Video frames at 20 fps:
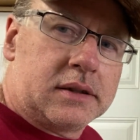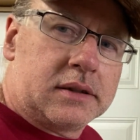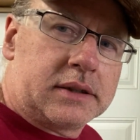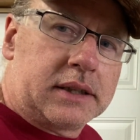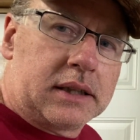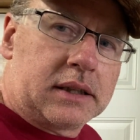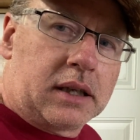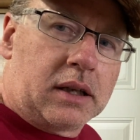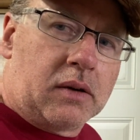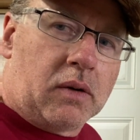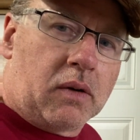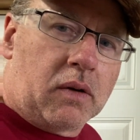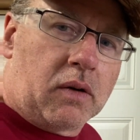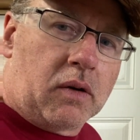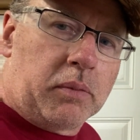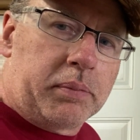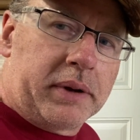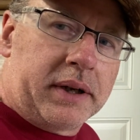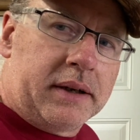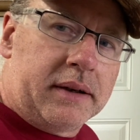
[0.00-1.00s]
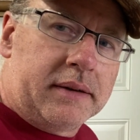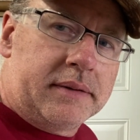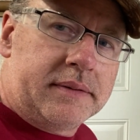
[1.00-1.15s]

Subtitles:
Get the door open.